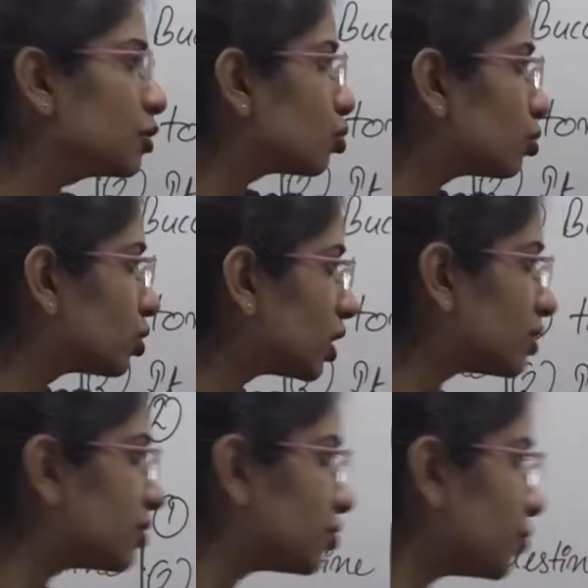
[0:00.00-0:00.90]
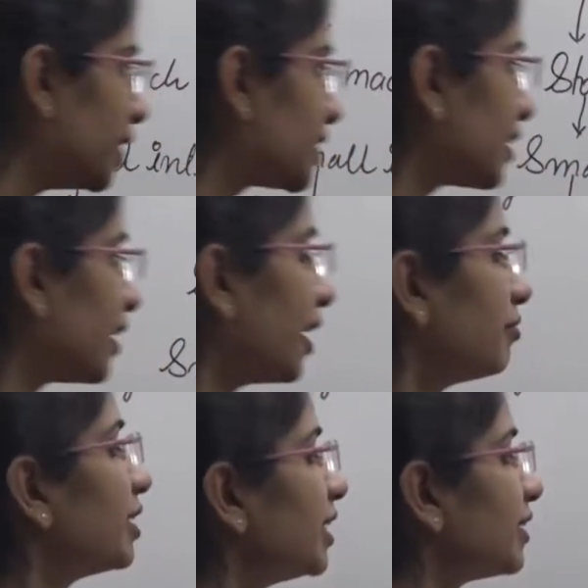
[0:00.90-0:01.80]
So the three
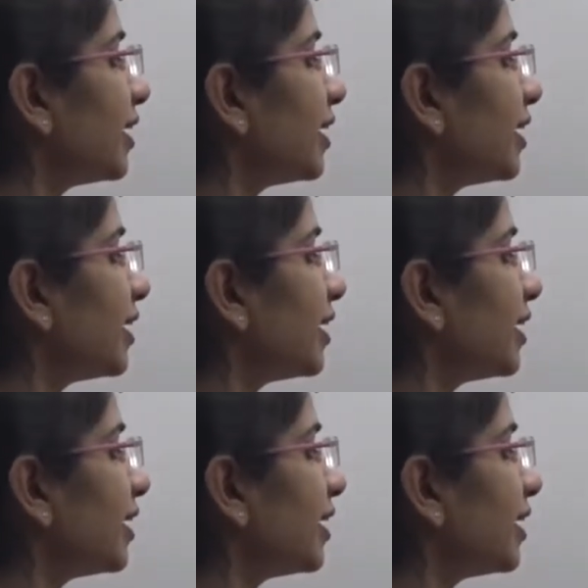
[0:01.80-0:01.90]
salivary